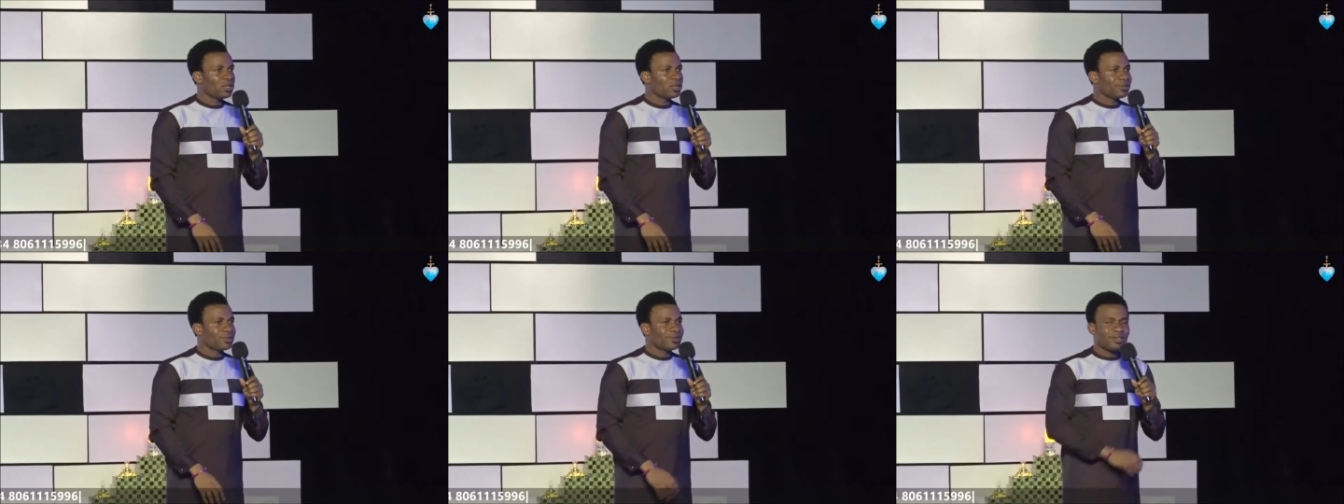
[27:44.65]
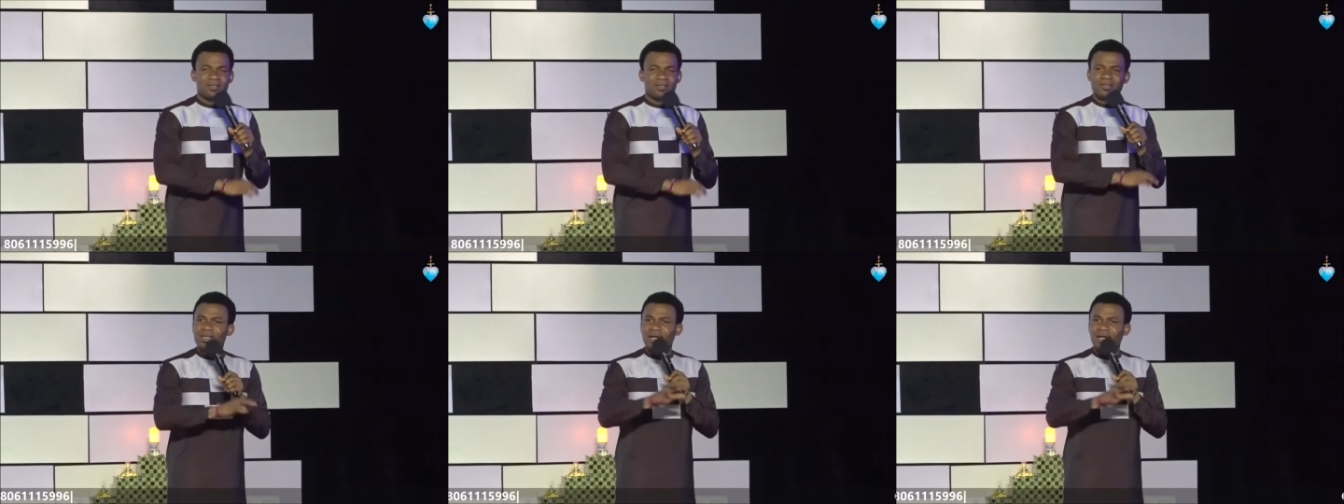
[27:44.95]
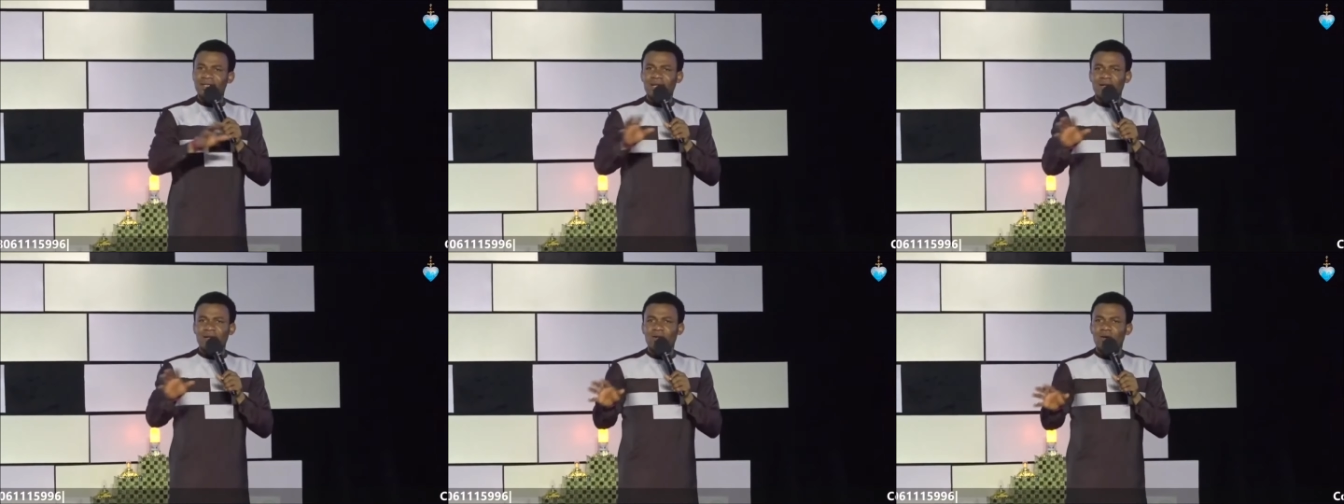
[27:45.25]
Things that
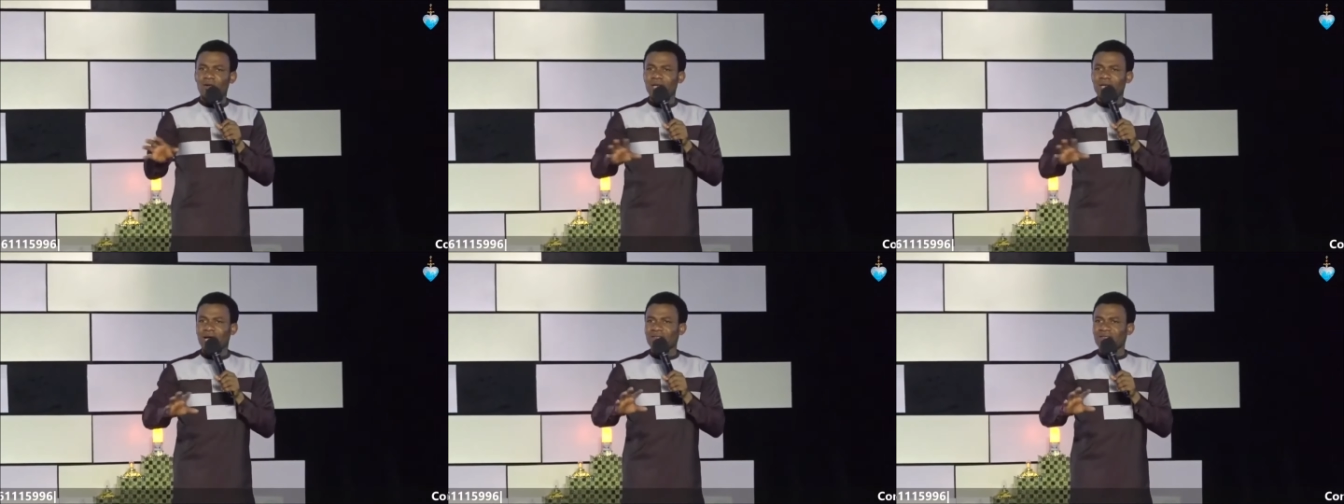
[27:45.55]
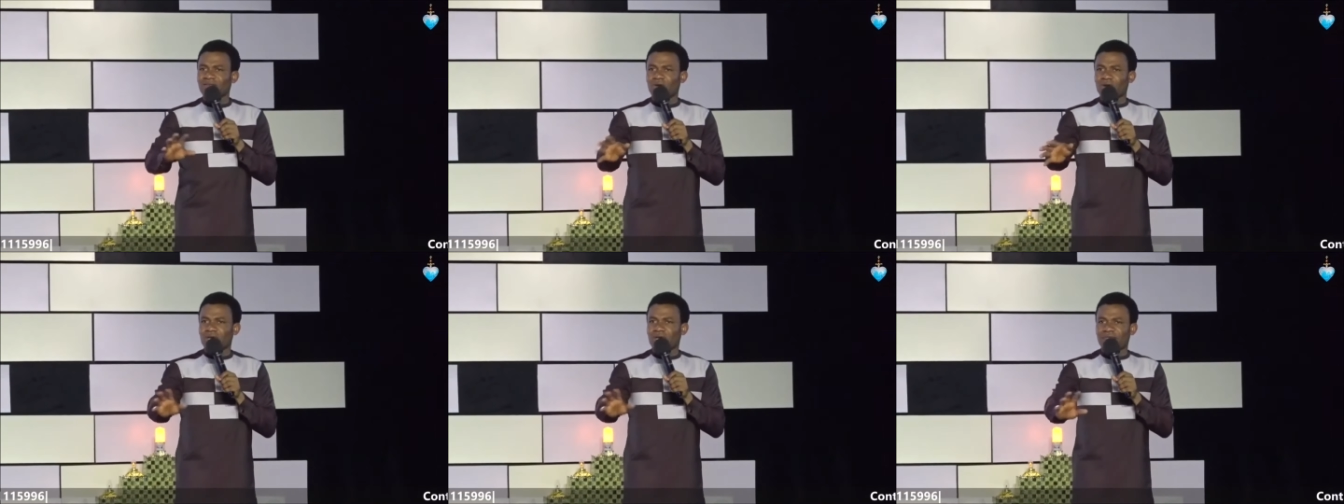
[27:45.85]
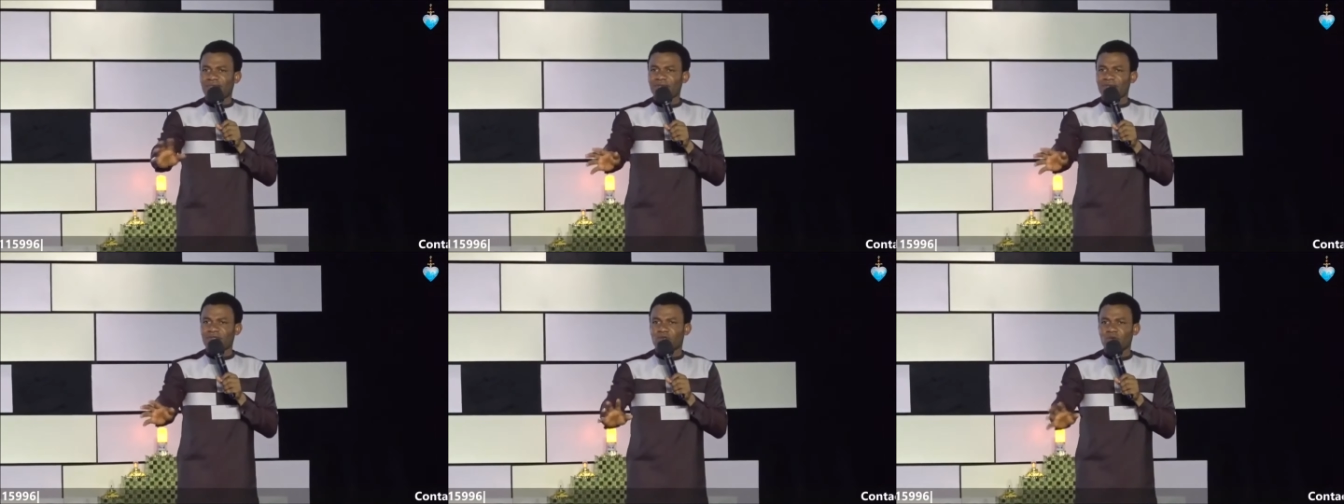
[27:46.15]
the Lord has not
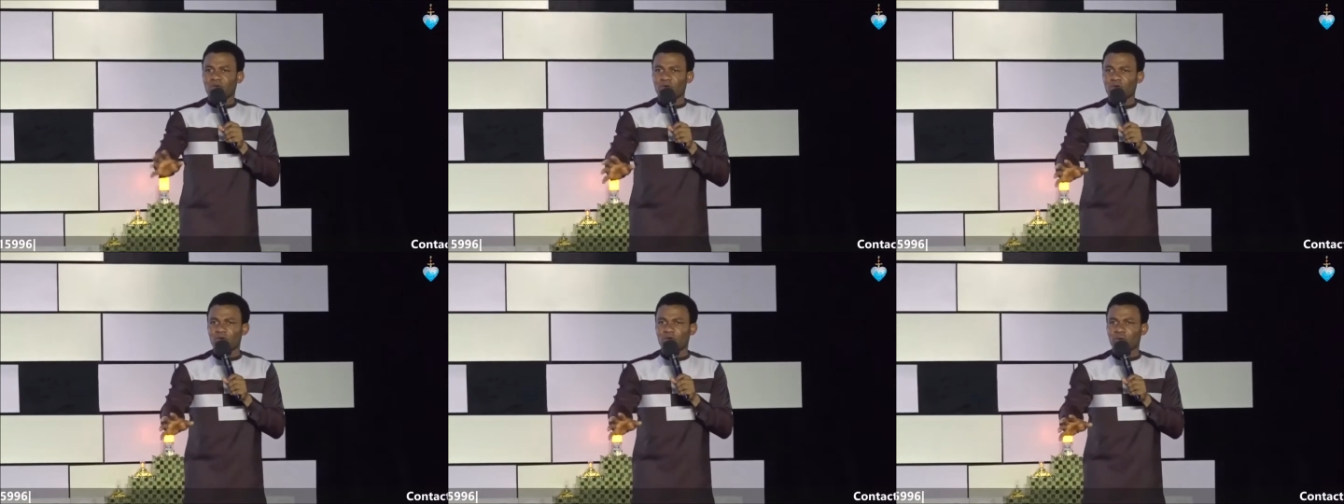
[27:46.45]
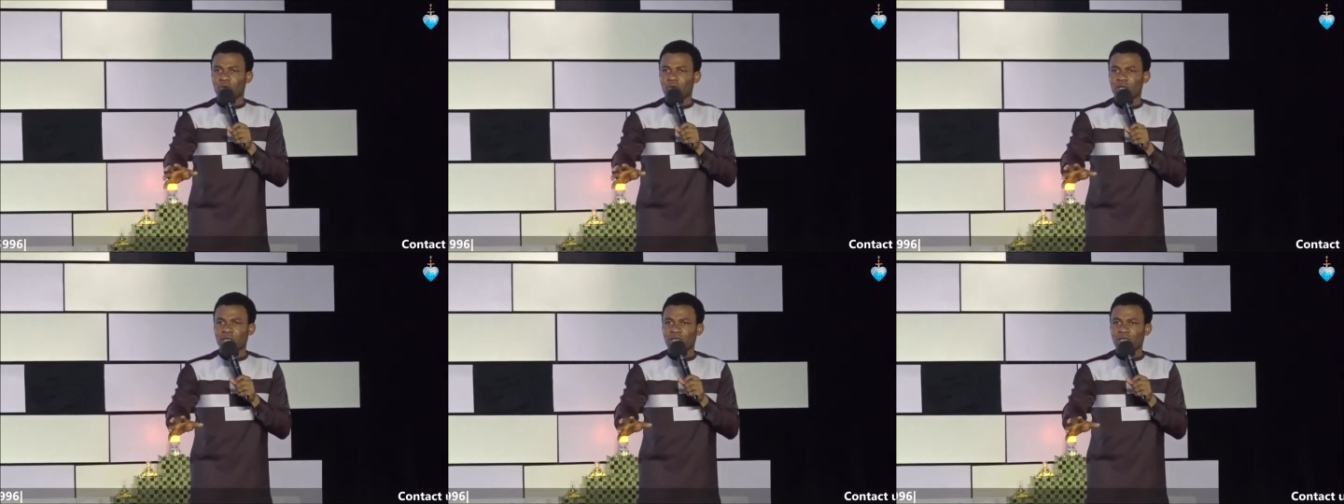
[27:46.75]
given to you,